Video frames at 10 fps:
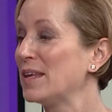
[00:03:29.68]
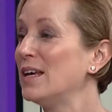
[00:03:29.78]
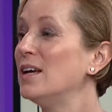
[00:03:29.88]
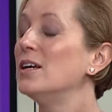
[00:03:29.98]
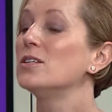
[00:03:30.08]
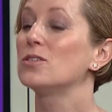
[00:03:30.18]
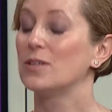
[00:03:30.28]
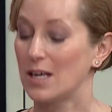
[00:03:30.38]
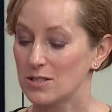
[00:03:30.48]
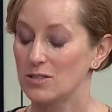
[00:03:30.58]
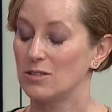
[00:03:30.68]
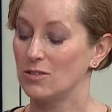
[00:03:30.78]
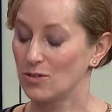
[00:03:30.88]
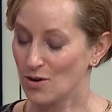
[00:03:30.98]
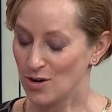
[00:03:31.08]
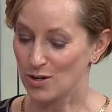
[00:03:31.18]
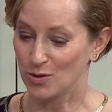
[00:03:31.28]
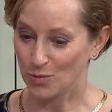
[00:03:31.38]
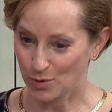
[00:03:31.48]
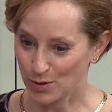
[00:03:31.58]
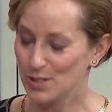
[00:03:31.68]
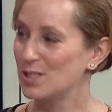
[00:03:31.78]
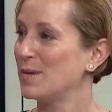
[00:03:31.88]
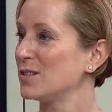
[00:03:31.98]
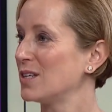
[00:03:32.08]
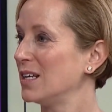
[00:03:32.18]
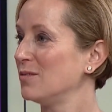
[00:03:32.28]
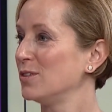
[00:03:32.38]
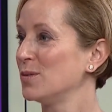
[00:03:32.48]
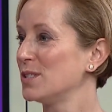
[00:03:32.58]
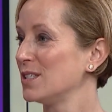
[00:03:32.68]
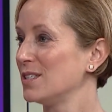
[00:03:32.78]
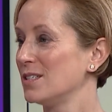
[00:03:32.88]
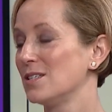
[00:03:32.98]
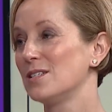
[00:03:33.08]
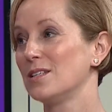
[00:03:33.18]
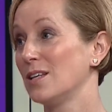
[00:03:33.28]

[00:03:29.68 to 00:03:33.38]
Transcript: Mm-hmm. So, yes, there are worrisome outside influences